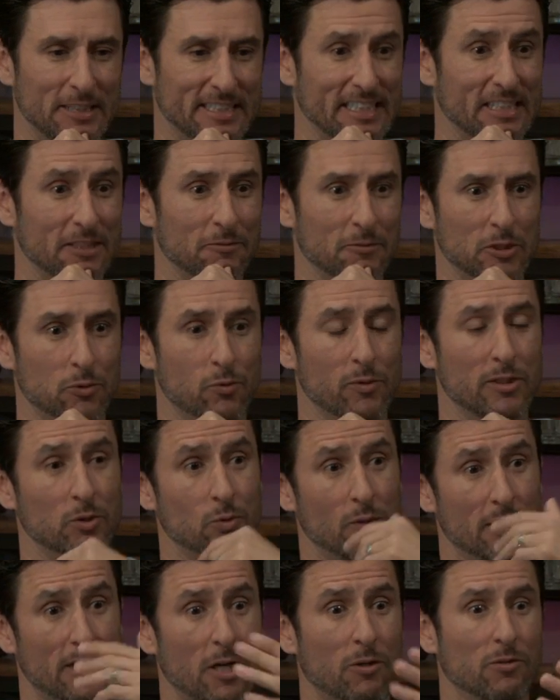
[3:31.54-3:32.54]
dealing with twins
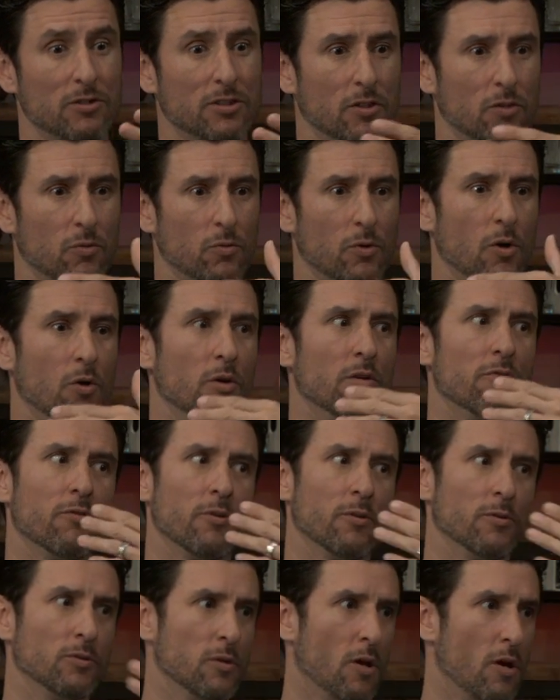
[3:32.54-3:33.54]
while I was on the road and
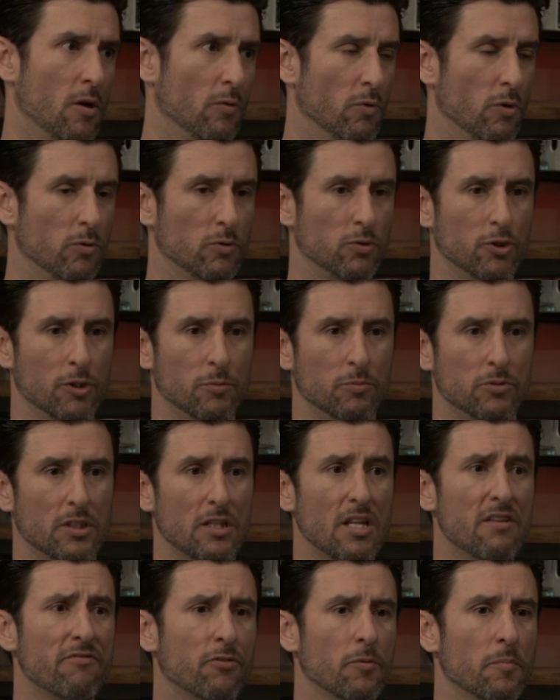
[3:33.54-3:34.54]
for those long road trips,
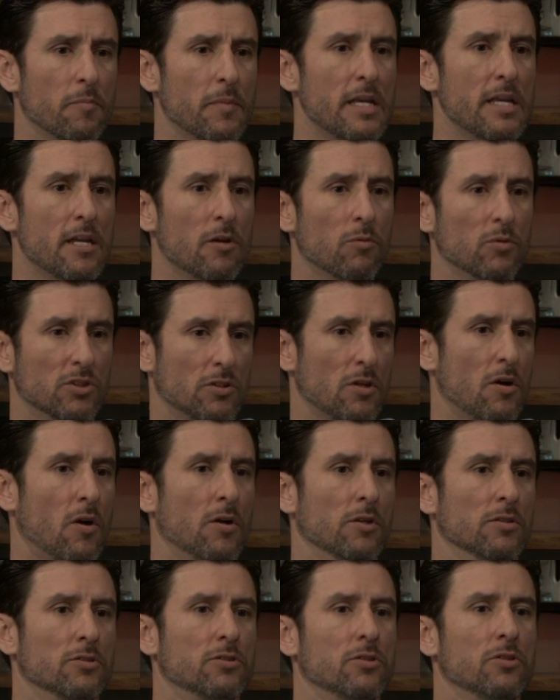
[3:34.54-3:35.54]
and then for me, it was
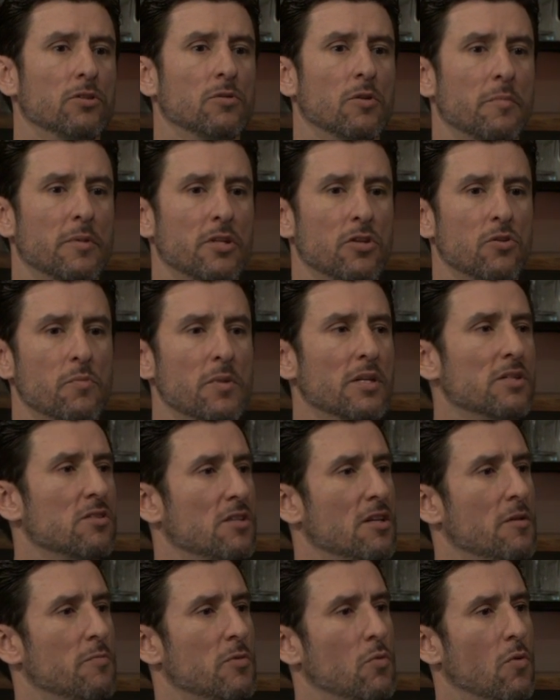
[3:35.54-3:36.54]
hard too. I mean, you miss
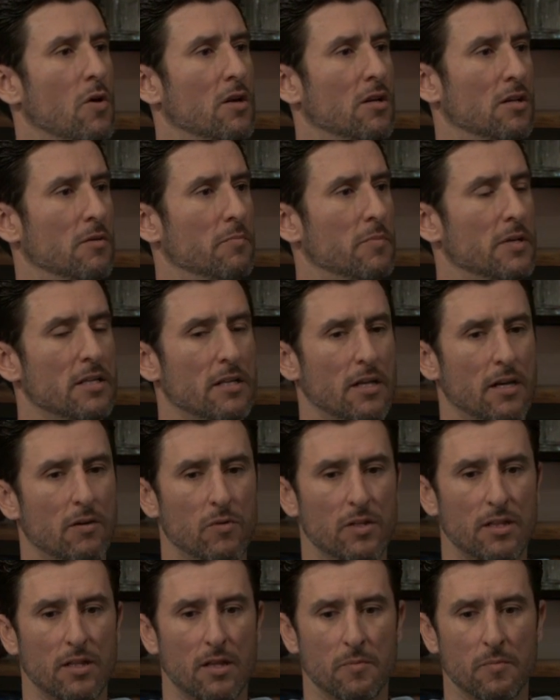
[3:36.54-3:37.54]
them. You wanted to be there
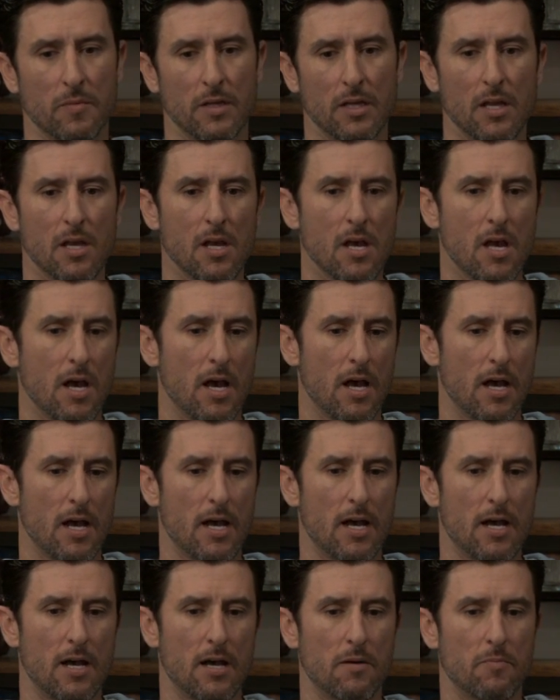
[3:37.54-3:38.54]
with them,
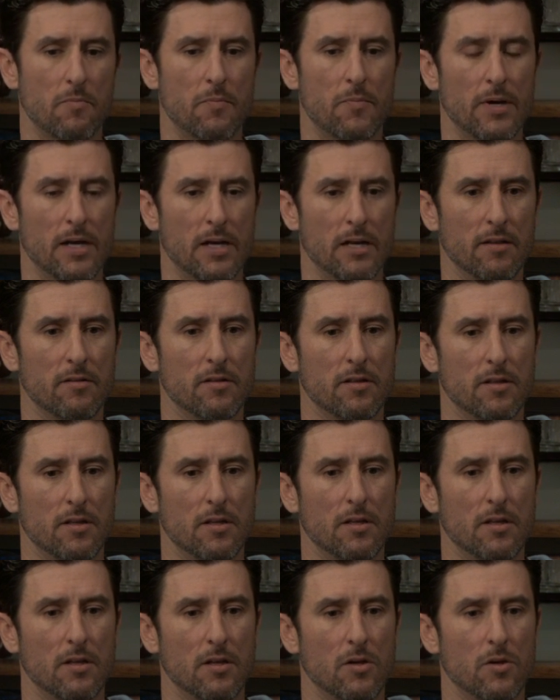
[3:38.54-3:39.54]
uh, but
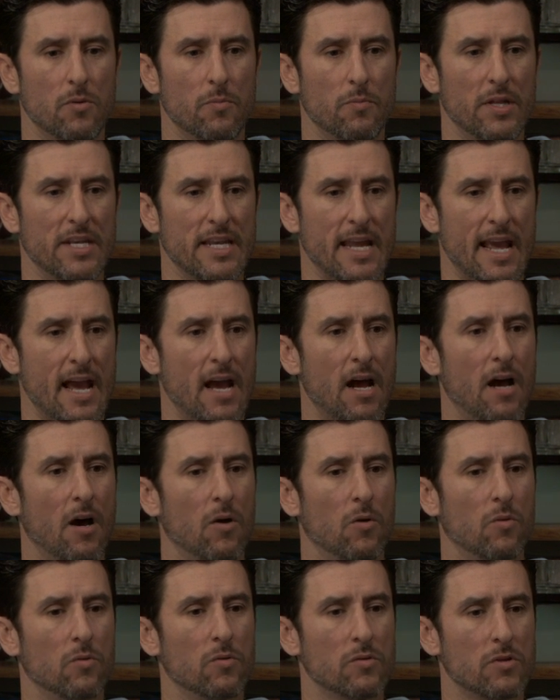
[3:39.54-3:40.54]
but
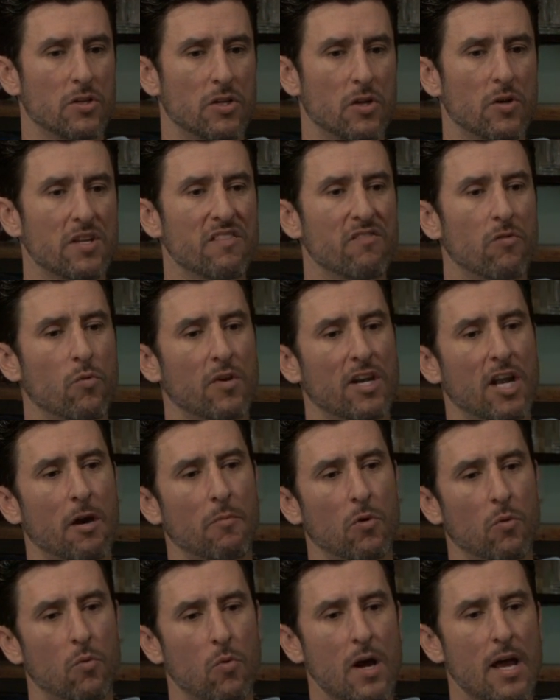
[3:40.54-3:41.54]
now, you know, even when
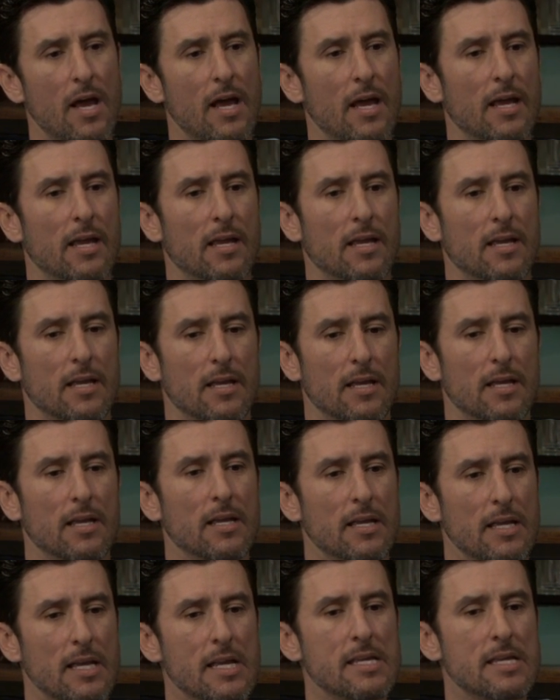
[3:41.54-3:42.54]
I'm away,
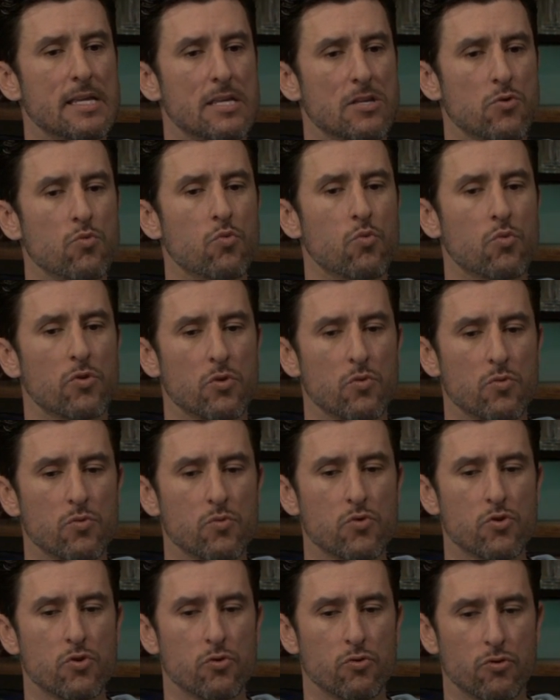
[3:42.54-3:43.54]
it, you
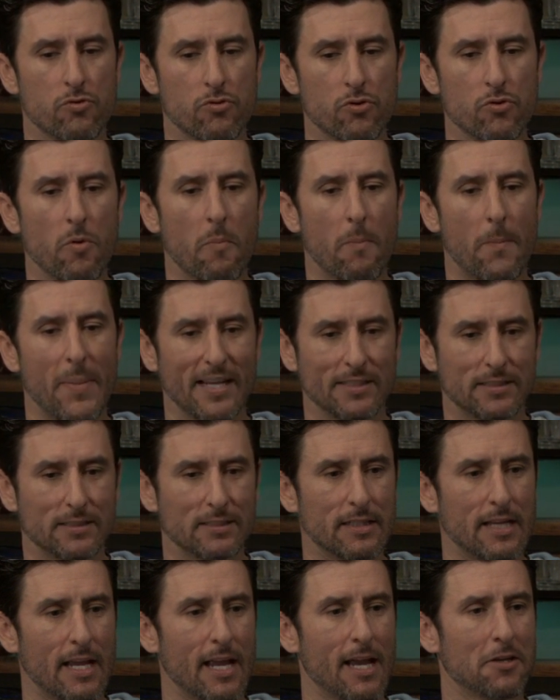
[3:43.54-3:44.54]
you you do the best
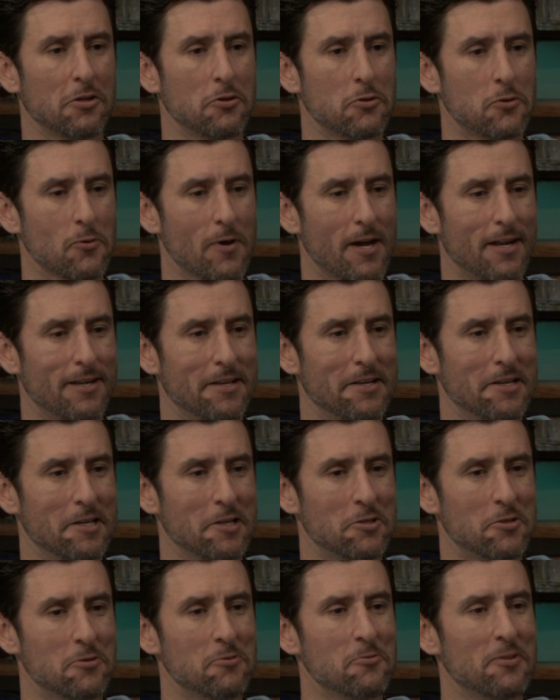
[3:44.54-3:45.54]
you can. You try to
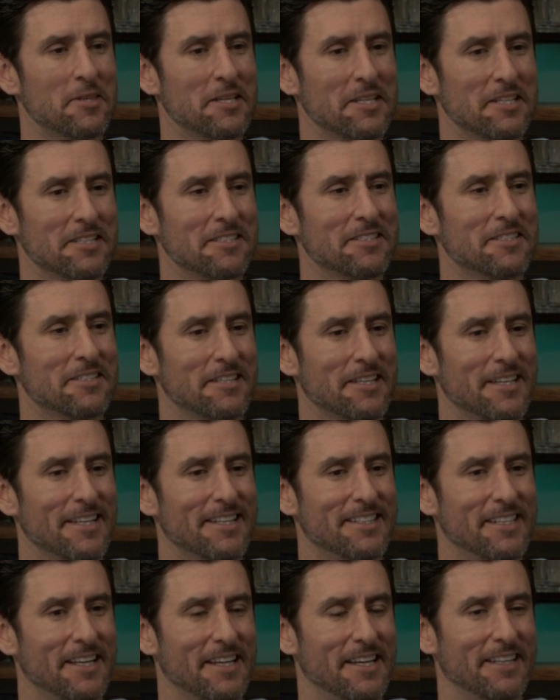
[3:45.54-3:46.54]
do things
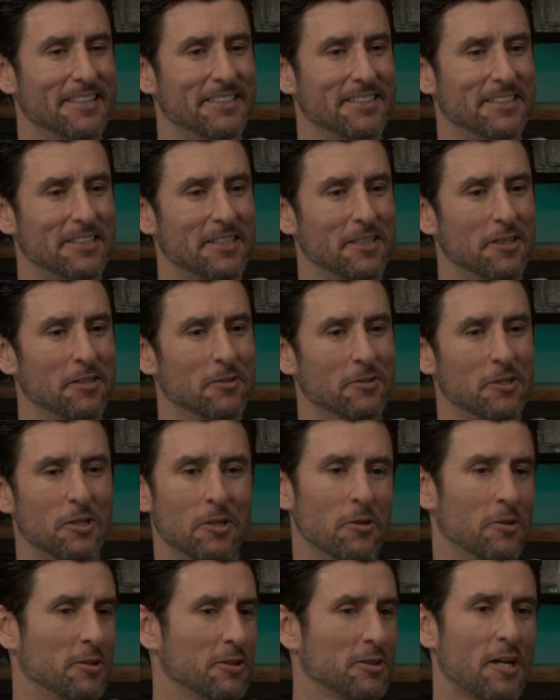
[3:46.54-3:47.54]
to still, you
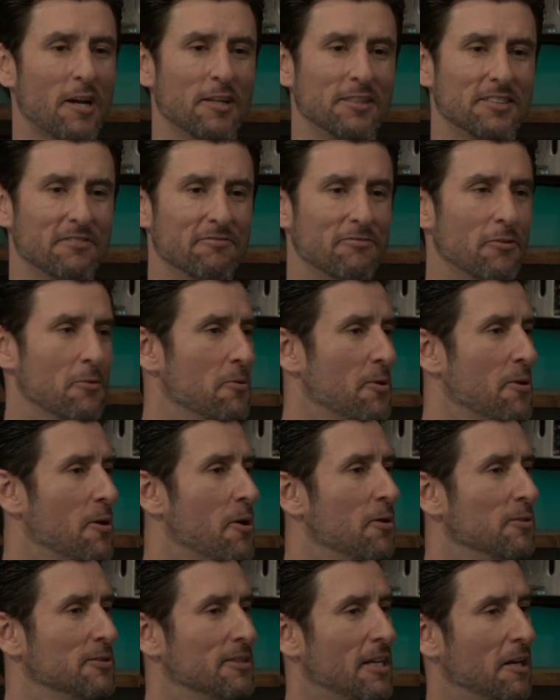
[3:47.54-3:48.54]
know, there's constant phone
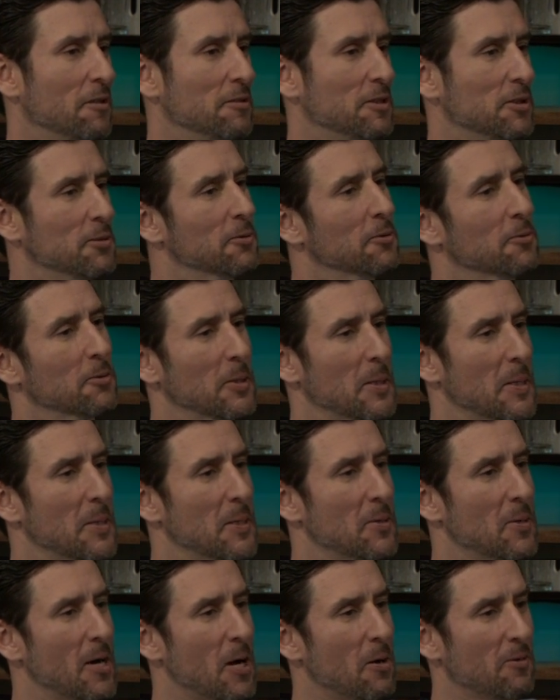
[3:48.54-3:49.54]
calls. How did school
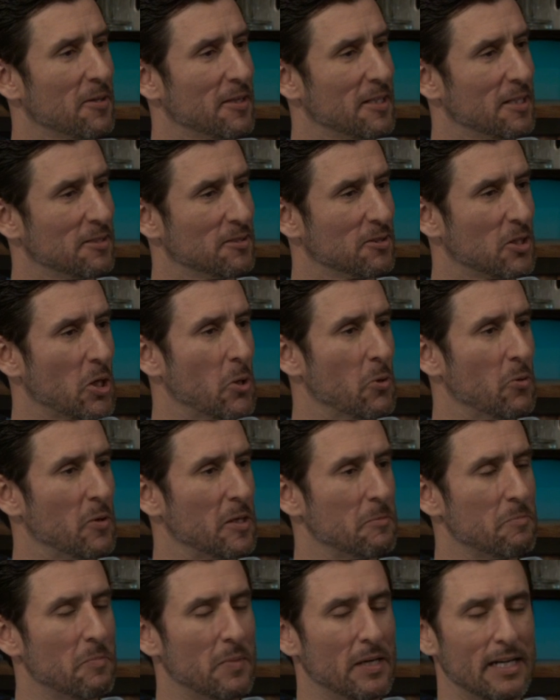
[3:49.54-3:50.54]
go? How are things
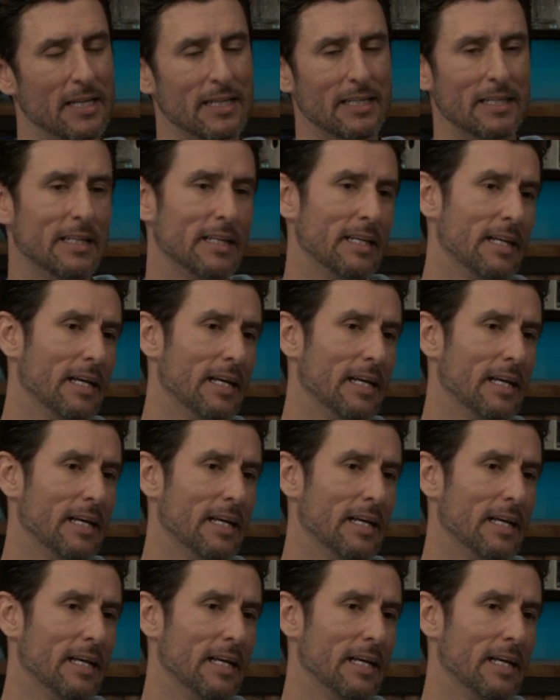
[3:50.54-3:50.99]
going? Mm-hmm. But